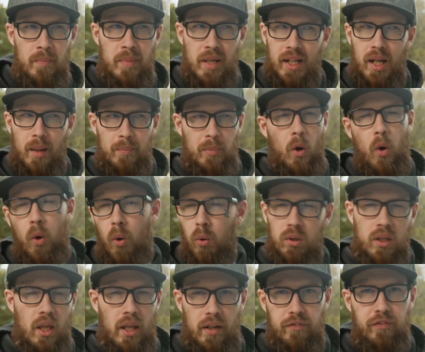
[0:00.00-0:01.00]
pick up a
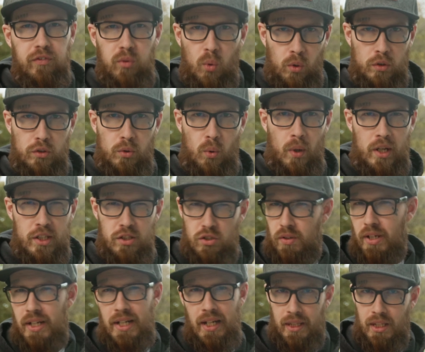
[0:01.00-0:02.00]
whole lot of floor noise
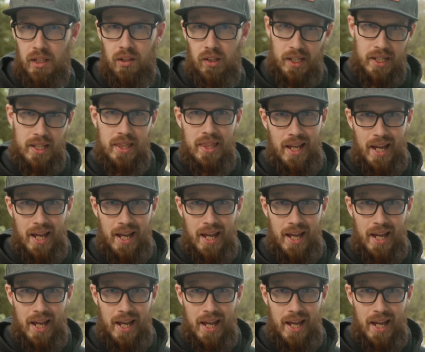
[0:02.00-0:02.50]
or anything like